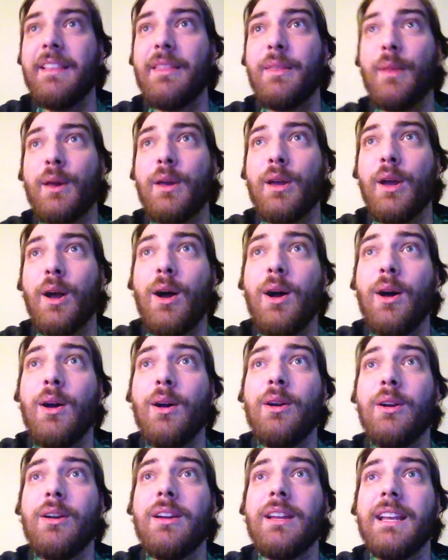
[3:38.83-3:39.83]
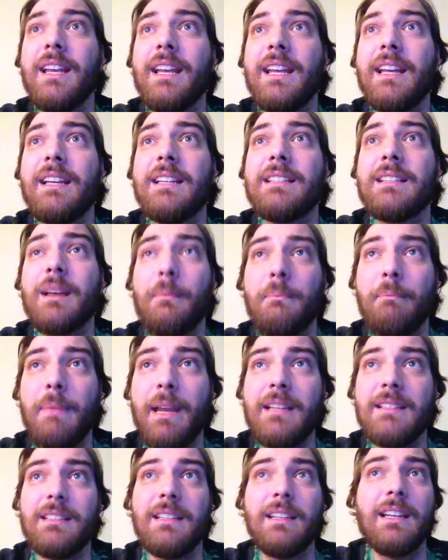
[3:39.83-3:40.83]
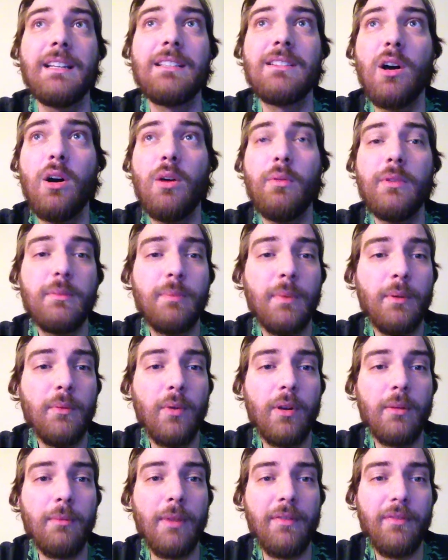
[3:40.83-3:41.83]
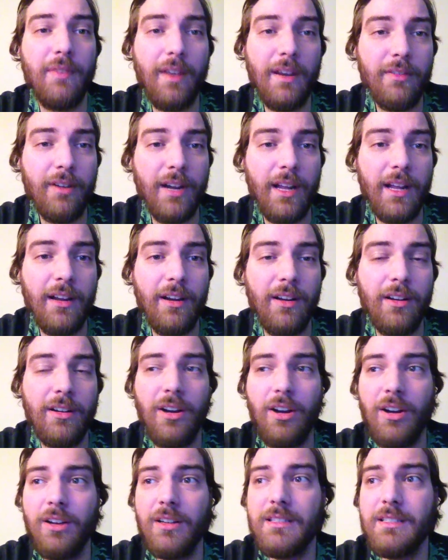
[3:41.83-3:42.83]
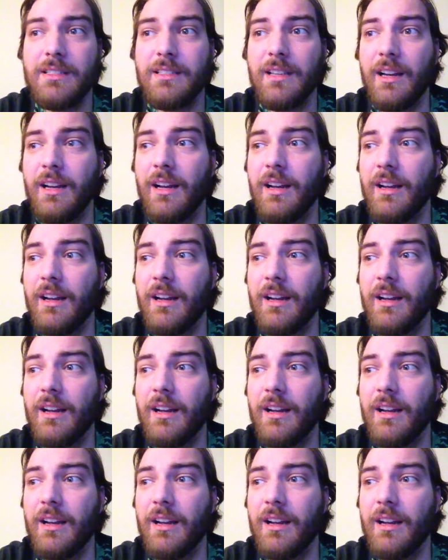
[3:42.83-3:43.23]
The card is amazing. It's always been one of my favorite Anarch cards.